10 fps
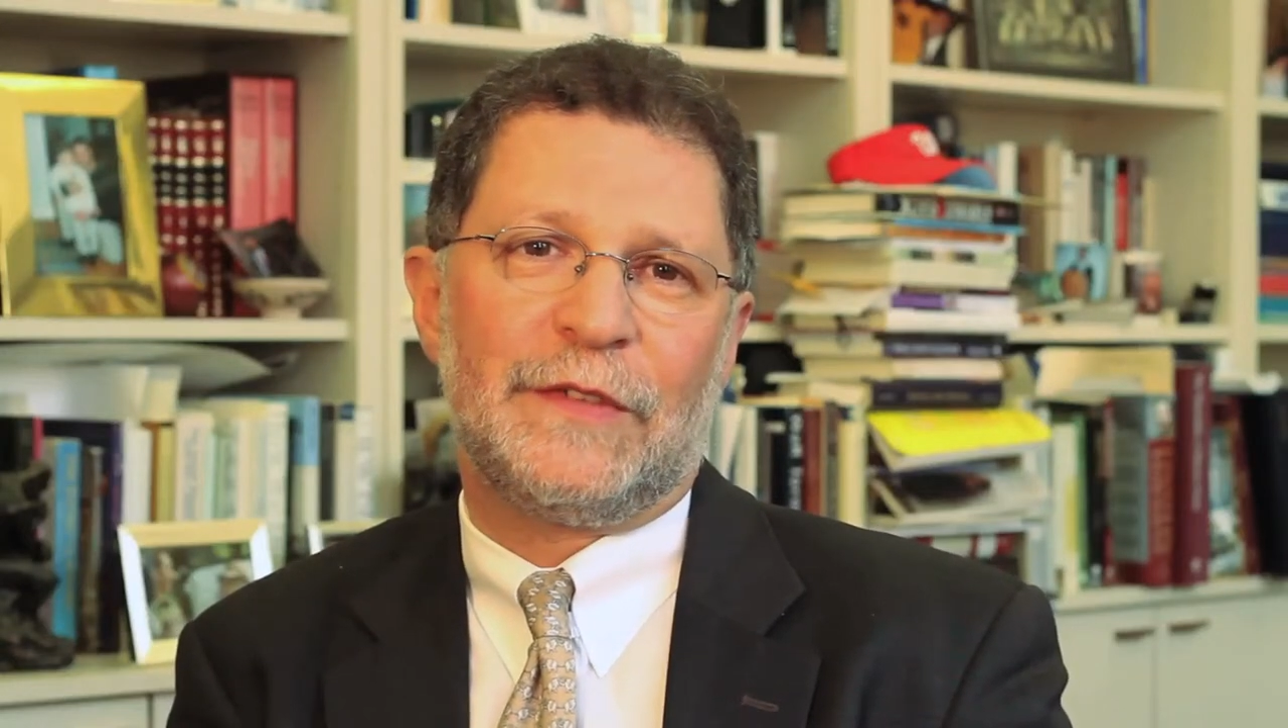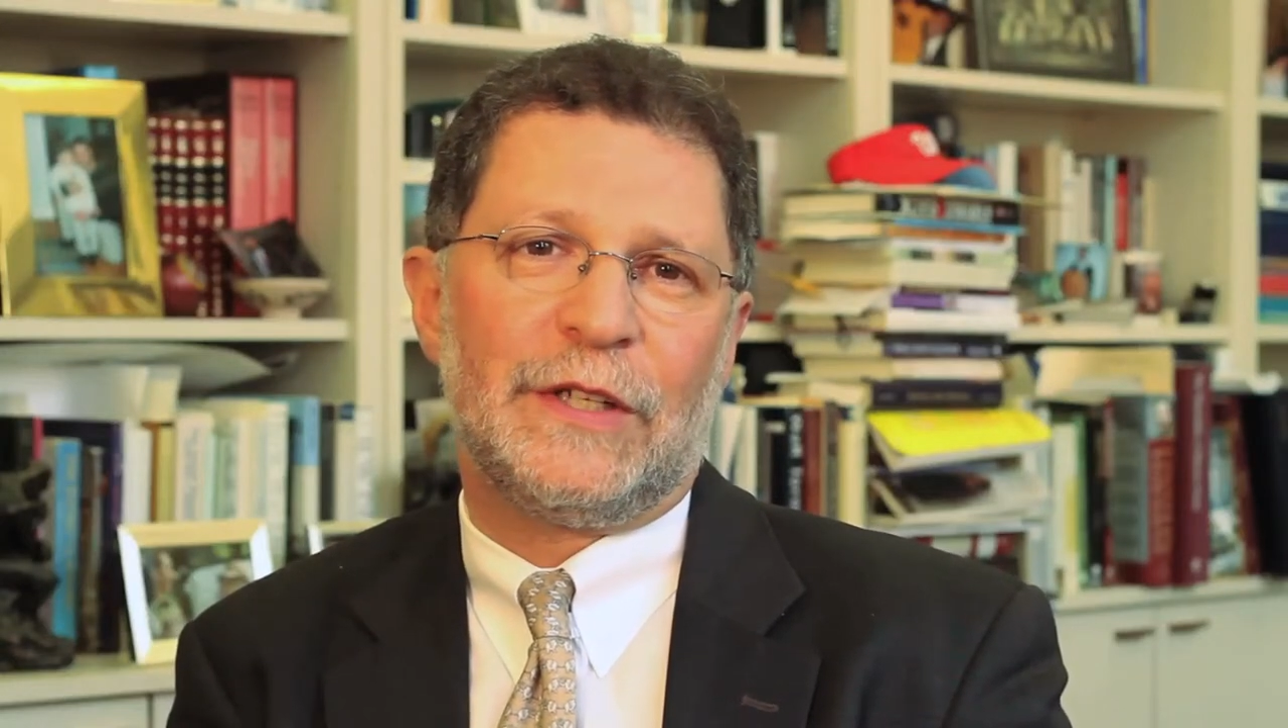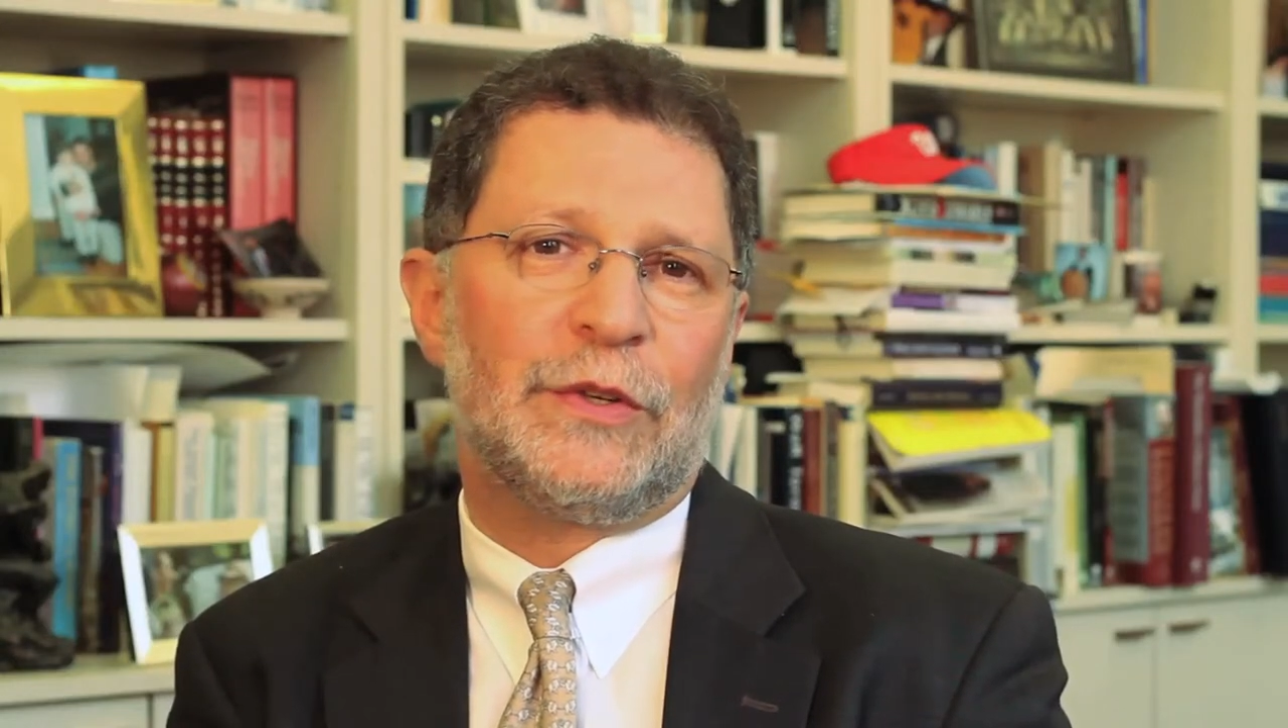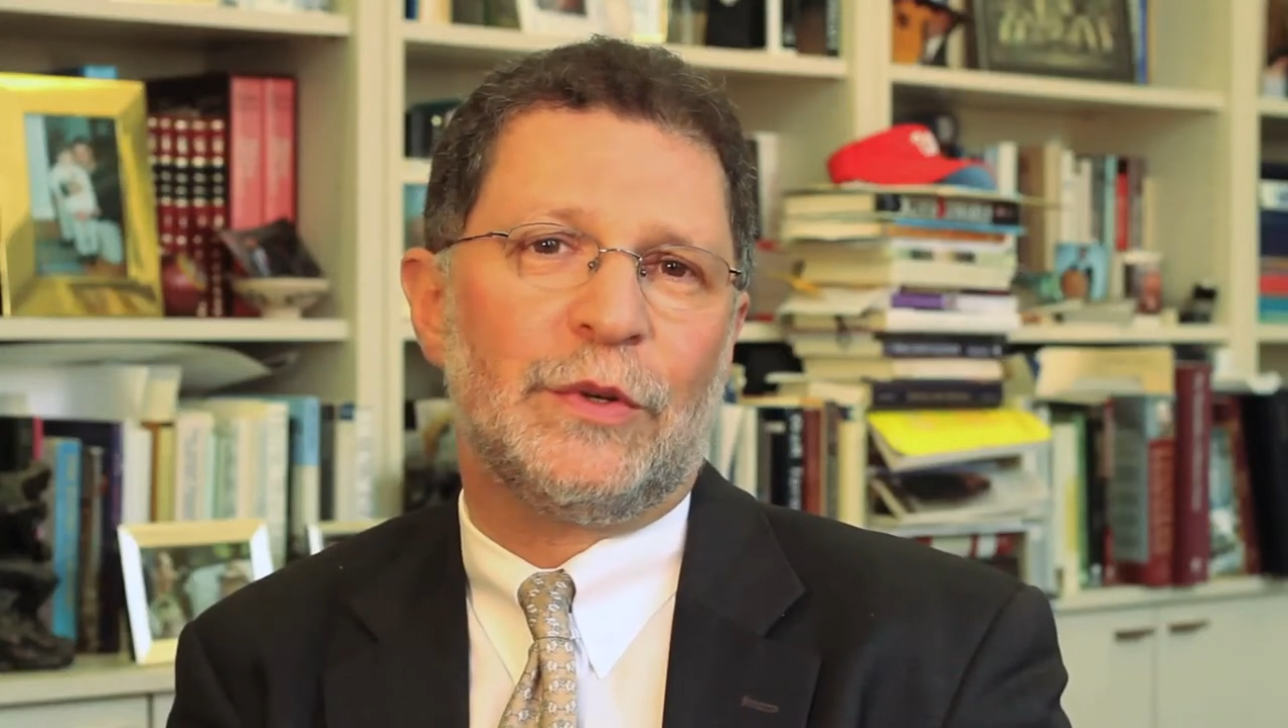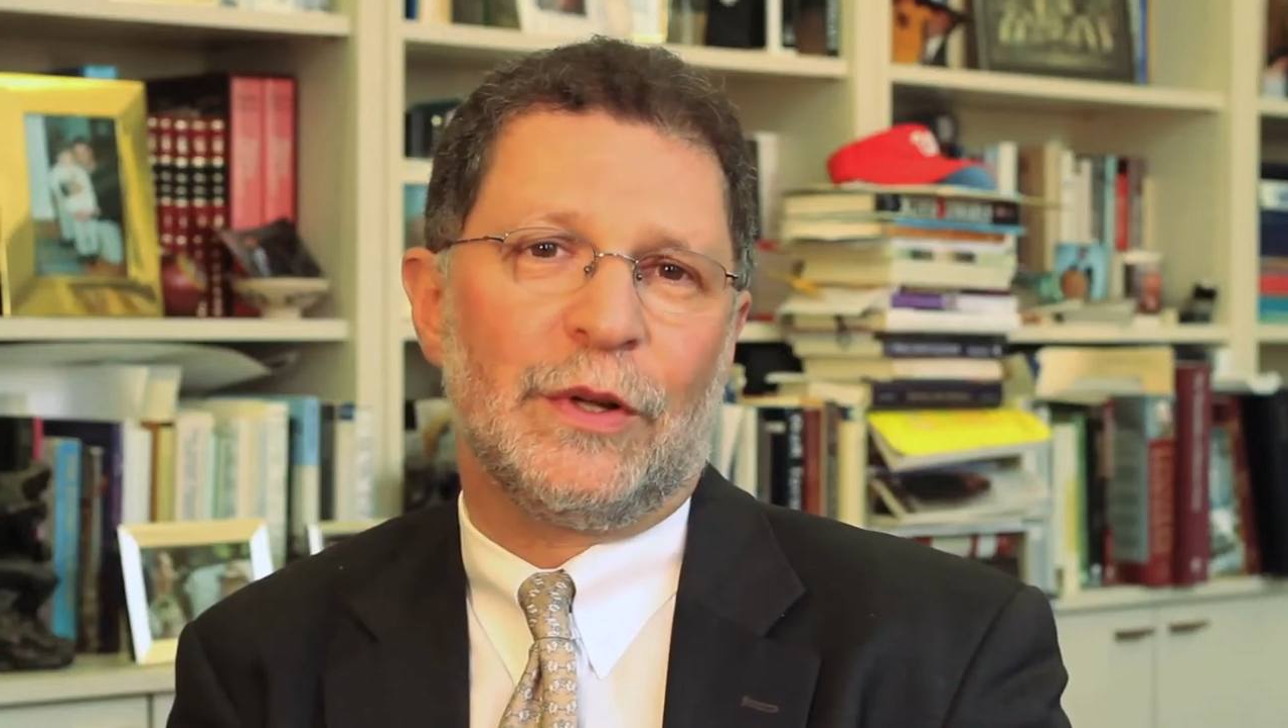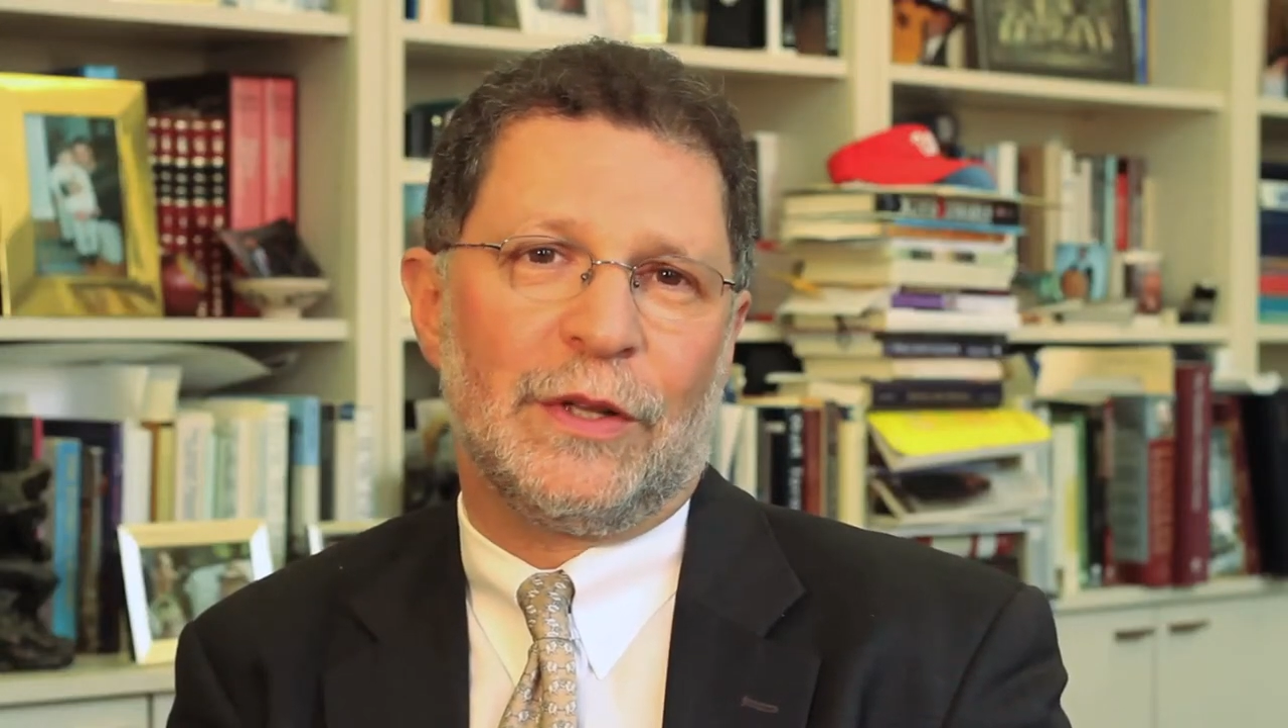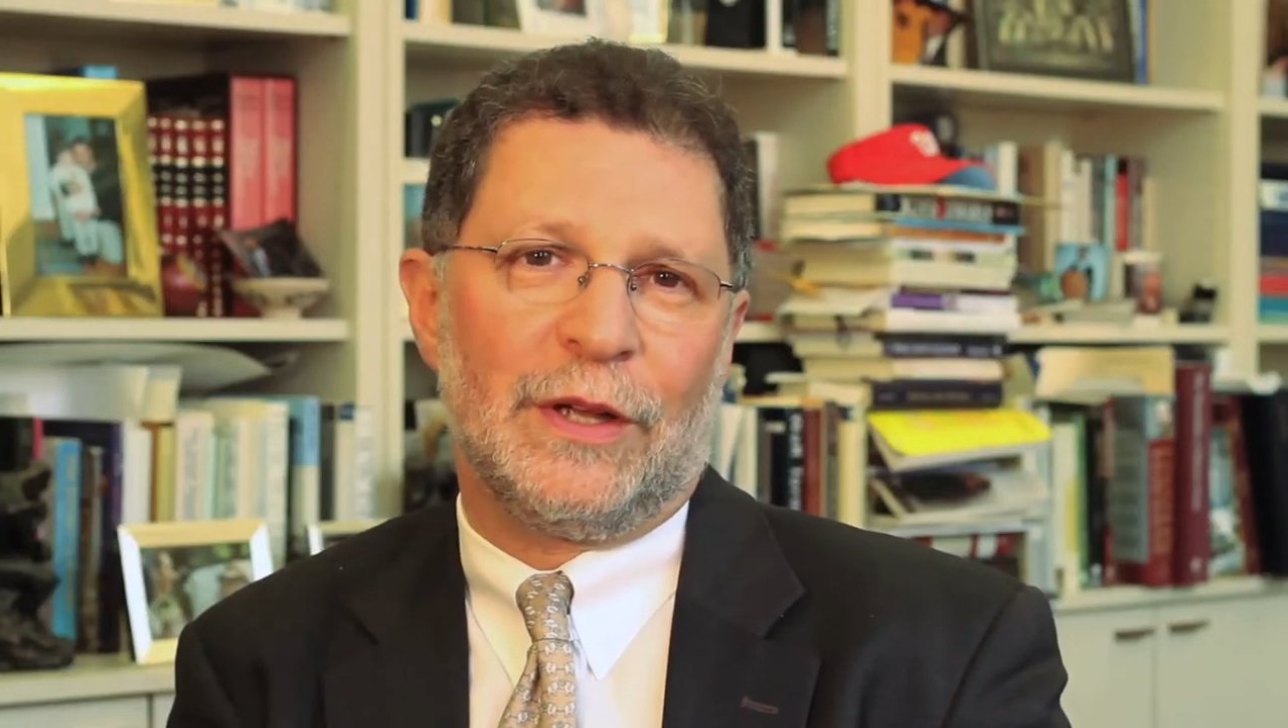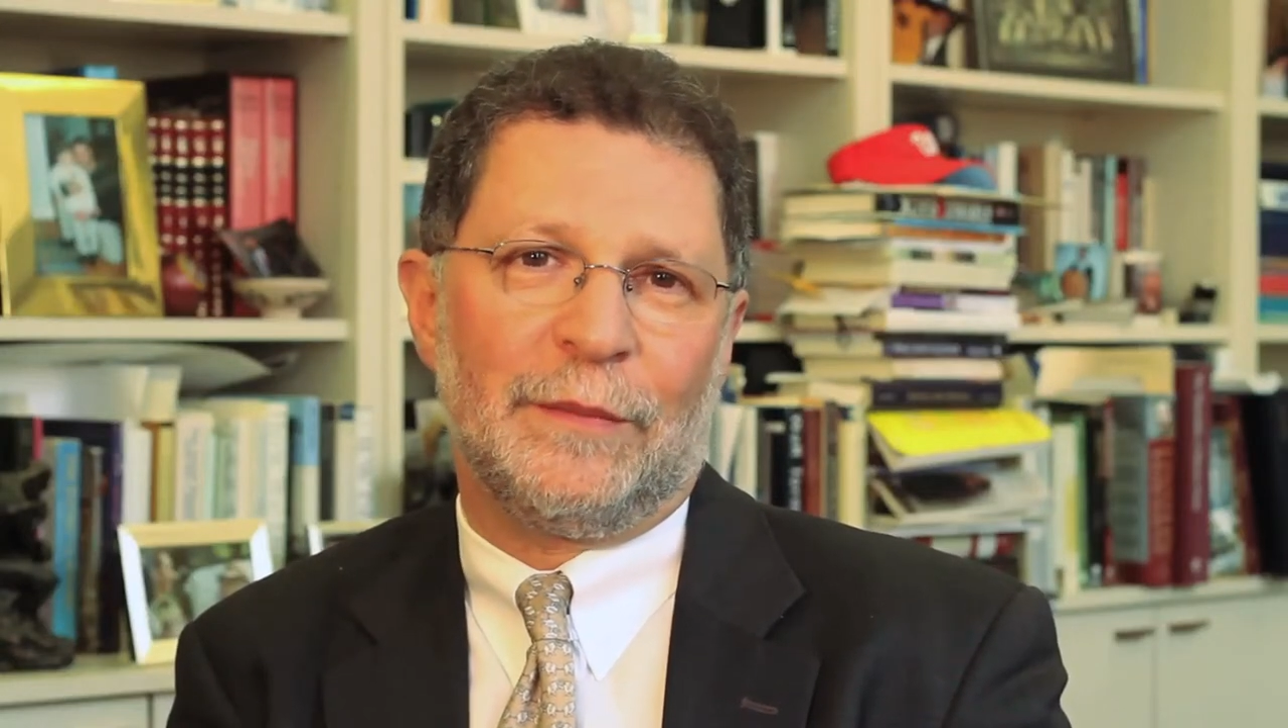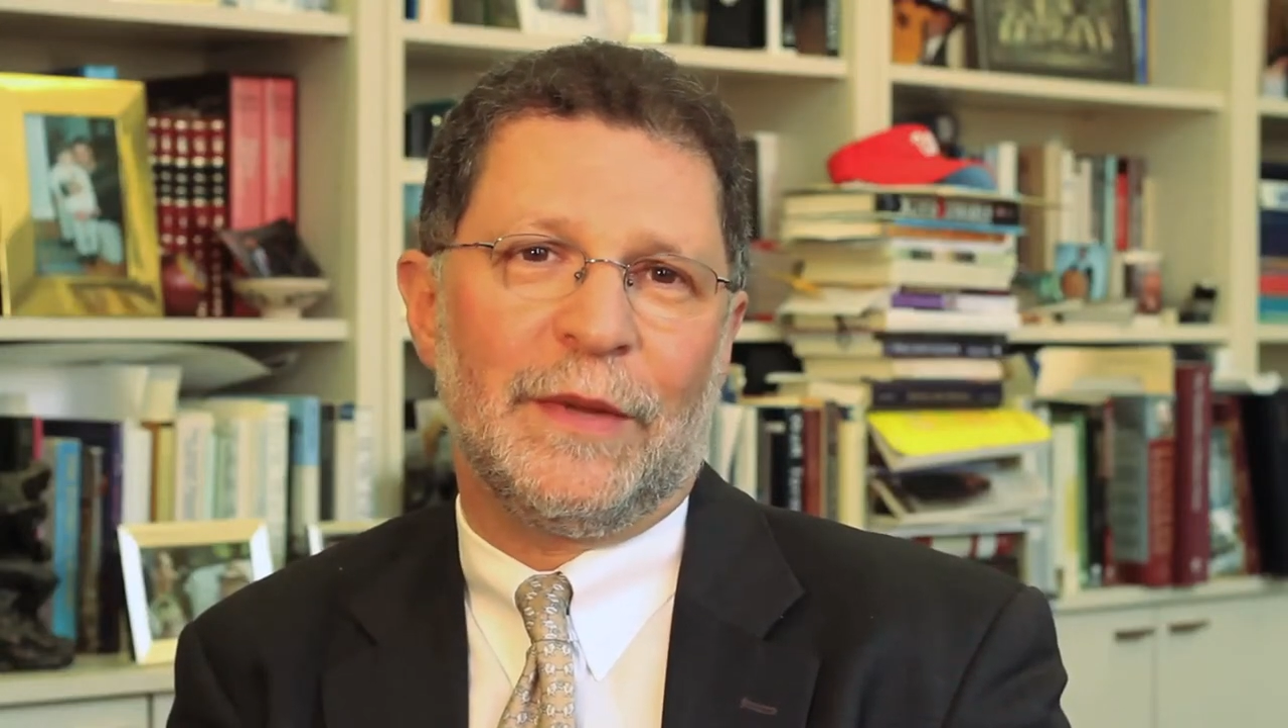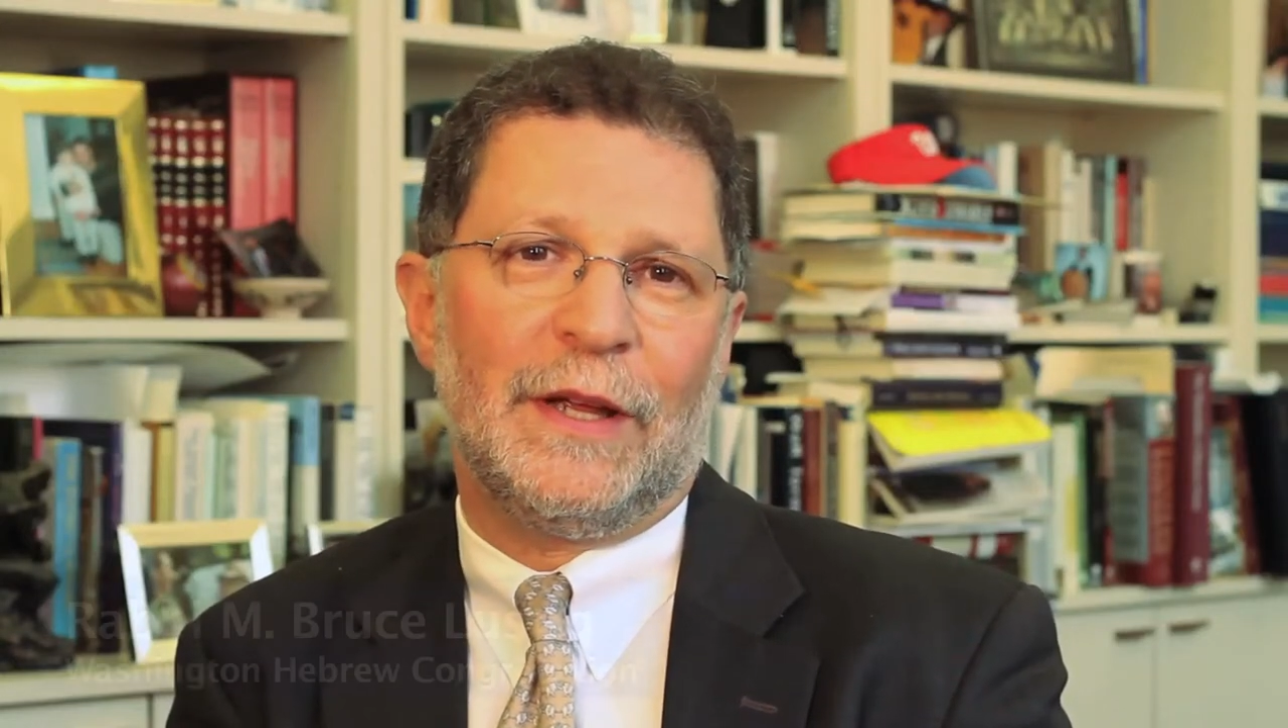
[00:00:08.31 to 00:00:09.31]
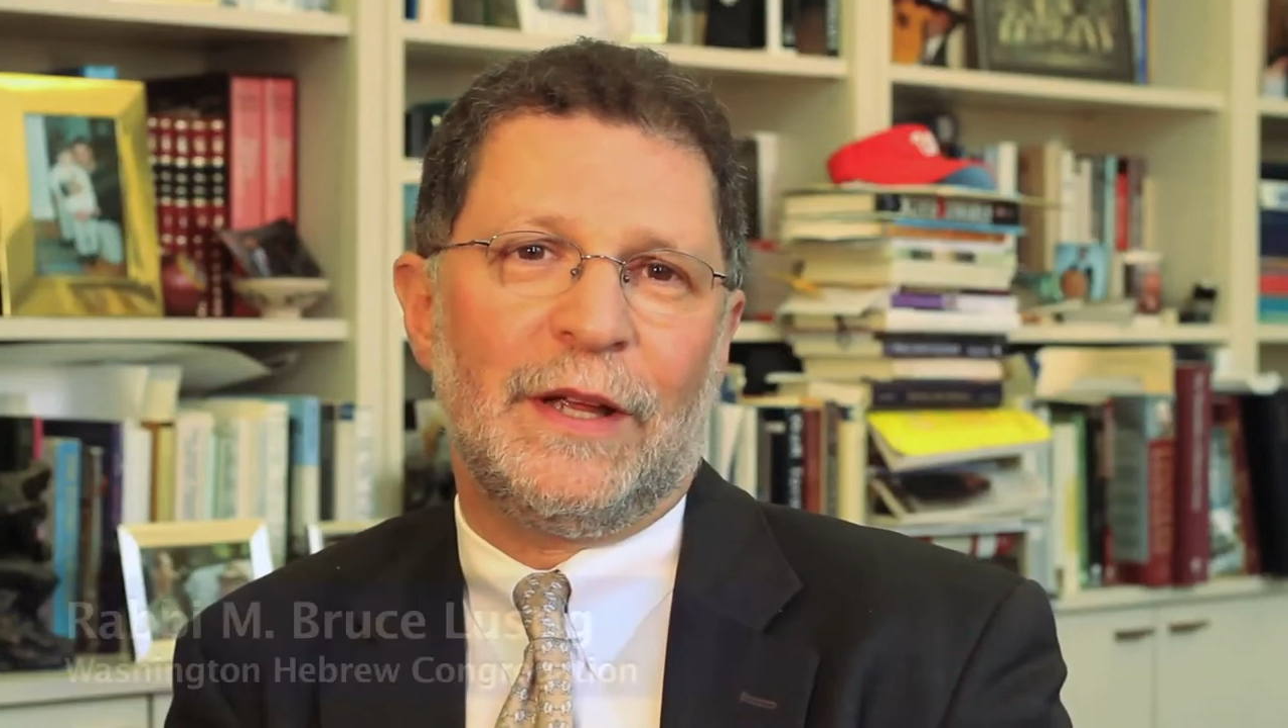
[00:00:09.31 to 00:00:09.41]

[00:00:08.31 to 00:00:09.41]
tikkun olam,